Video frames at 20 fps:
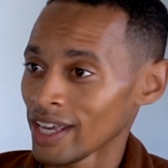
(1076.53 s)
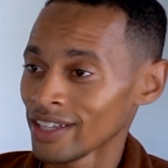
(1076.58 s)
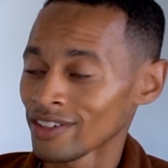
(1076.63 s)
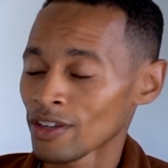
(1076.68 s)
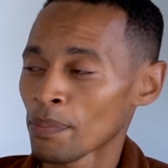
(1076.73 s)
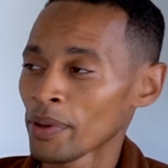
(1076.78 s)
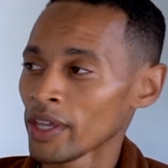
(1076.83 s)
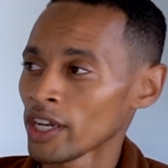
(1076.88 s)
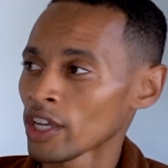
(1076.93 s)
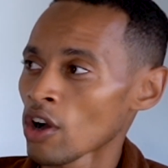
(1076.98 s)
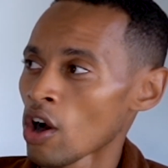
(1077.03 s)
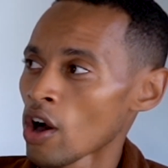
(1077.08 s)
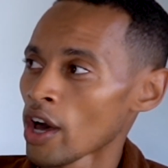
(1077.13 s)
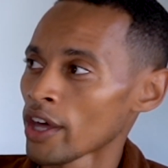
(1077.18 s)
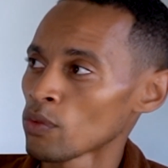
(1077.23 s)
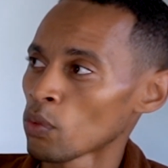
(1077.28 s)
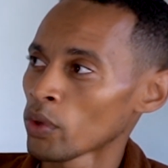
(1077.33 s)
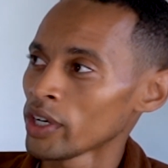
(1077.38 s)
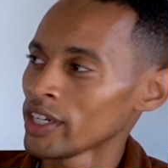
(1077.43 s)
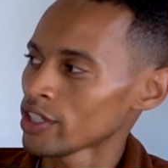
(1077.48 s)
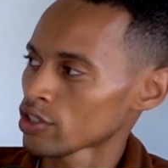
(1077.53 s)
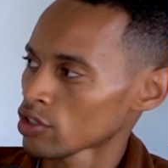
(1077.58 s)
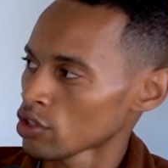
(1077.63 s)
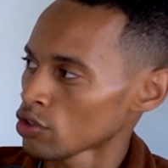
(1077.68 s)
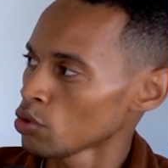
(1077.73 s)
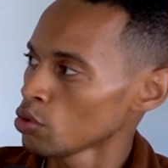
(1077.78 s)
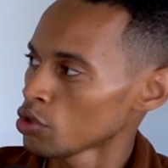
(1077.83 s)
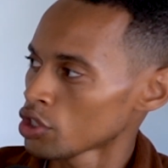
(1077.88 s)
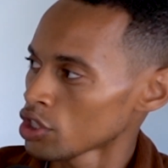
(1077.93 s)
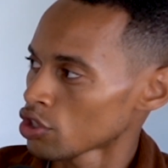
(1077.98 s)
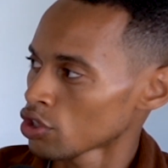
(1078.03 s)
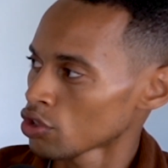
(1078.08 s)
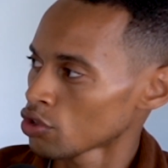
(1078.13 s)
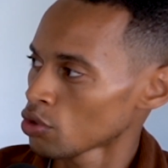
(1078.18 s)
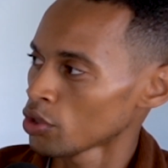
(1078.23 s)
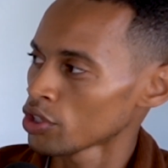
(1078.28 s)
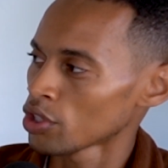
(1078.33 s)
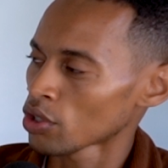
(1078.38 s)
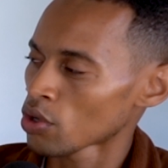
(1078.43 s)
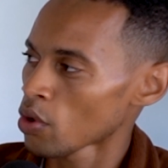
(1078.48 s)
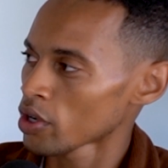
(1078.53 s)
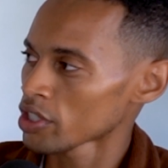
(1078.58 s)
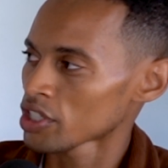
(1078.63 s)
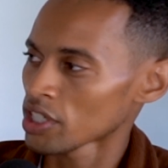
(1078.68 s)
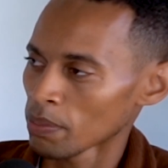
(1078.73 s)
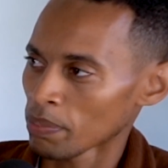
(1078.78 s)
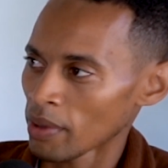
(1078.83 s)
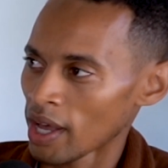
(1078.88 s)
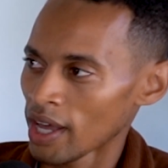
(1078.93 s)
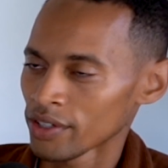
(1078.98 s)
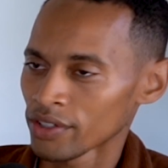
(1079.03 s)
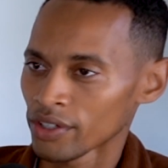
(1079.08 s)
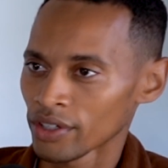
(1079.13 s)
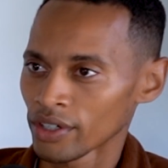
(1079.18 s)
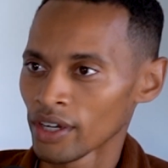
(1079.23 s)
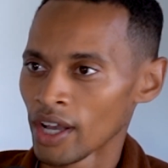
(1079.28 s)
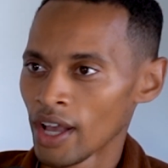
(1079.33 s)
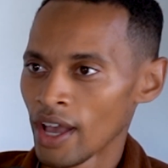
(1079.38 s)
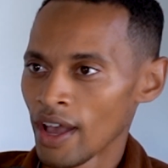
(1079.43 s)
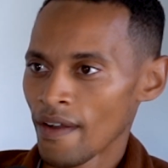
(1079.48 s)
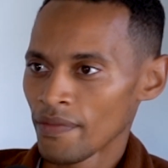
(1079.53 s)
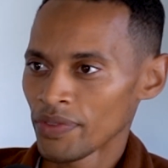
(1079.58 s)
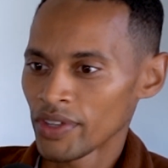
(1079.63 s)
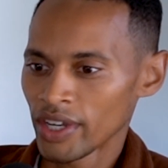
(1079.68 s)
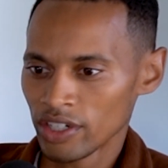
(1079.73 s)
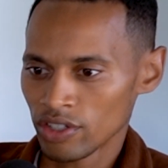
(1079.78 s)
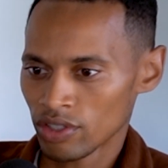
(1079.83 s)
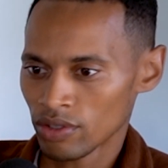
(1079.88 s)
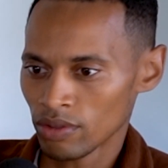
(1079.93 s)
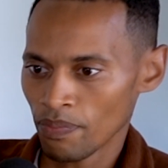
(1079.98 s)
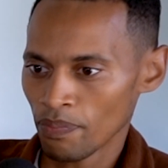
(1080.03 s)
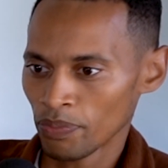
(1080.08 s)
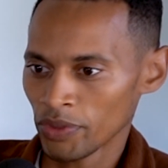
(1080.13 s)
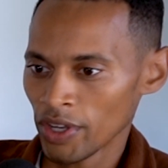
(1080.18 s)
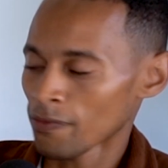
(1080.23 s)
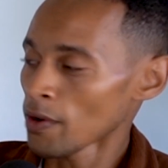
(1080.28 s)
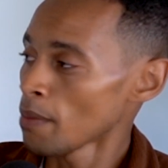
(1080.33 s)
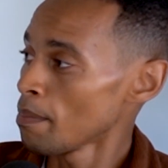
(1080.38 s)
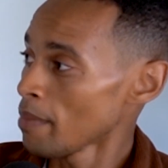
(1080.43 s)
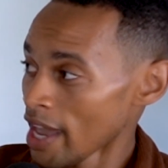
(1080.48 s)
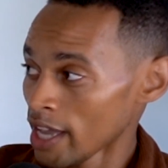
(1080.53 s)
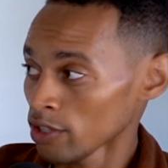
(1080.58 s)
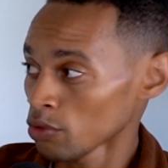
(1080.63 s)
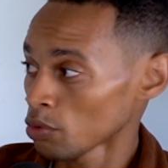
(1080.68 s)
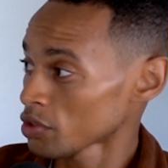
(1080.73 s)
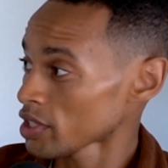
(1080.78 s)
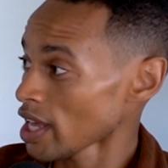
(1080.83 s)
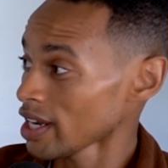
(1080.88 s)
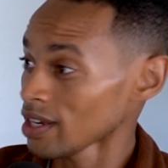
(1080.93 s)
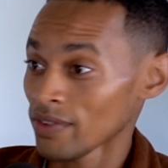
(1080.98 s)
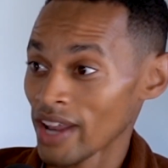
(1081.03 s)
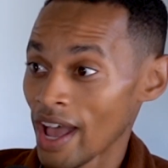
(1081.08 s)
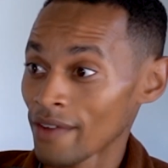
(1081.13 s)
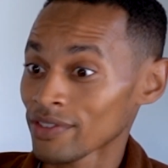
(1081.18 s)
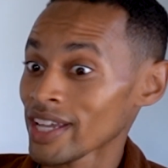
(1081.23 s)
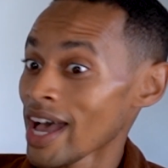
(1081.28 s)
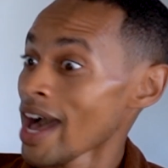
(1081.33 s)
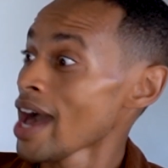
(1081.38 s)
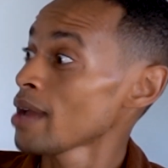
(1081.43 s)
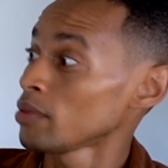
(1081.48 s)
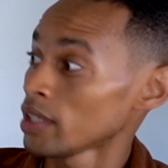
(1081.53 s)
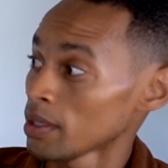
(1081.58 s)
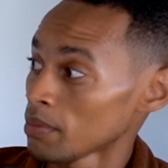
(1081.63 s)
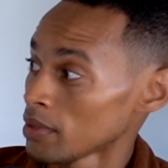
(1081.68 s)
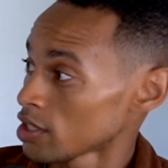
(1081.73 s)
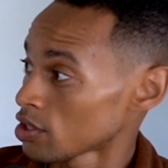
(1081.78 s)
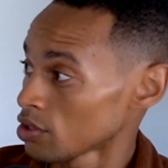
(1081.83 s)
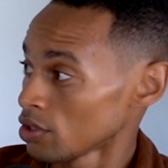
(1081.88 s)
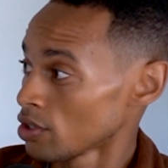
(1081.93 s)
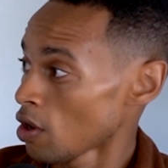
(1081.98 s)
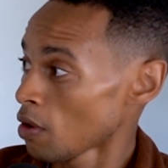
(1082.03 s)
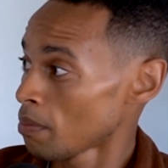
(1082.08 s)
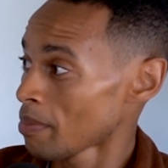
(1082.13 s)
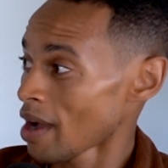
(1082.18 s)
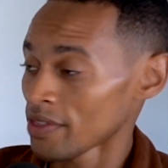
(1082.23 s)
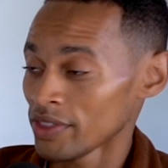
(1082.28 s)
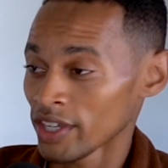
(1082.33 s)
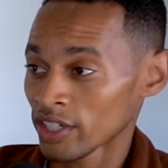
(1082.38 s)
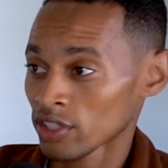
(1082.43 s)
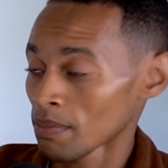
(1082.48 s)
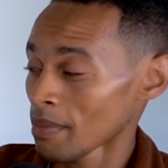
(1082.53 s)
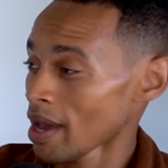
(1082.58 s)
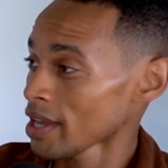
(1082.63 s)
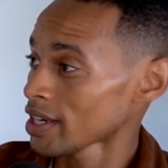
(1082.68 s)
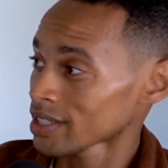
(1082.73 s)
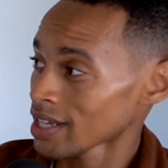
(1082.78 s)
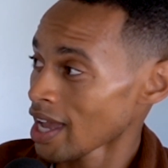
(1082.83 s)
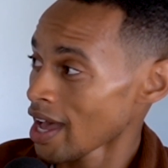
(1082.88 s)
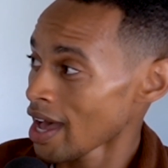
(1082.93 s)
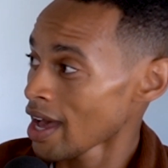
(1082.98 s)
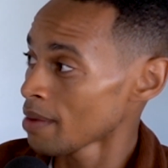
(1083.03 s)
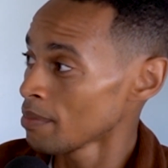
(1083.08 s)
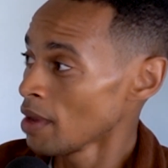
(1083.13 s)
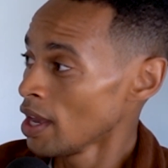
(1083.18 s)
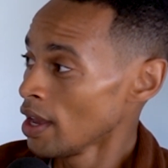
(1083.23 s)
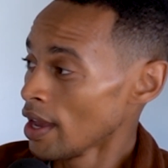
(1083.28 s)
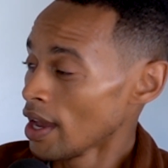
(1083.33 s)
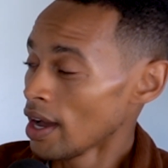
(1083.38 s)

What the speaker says: And depending on what institutions you're doing your courtship under, there's different manuals that even have time limits. By this amount of time,